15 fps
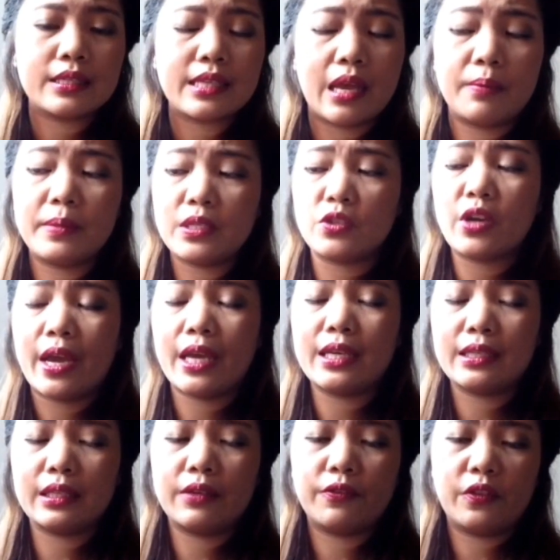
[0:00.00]
I've been
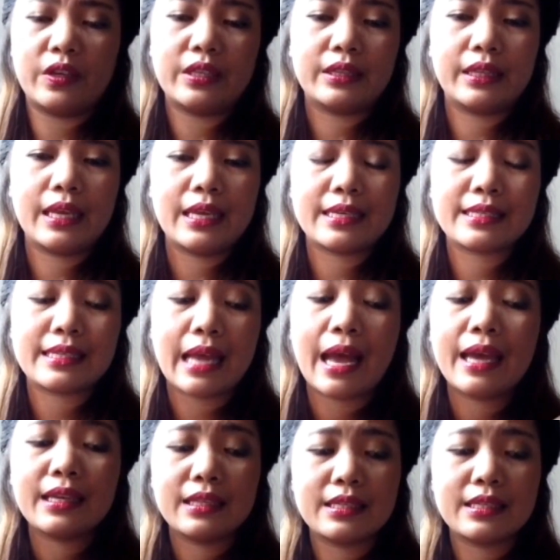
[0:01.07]
trying different things. I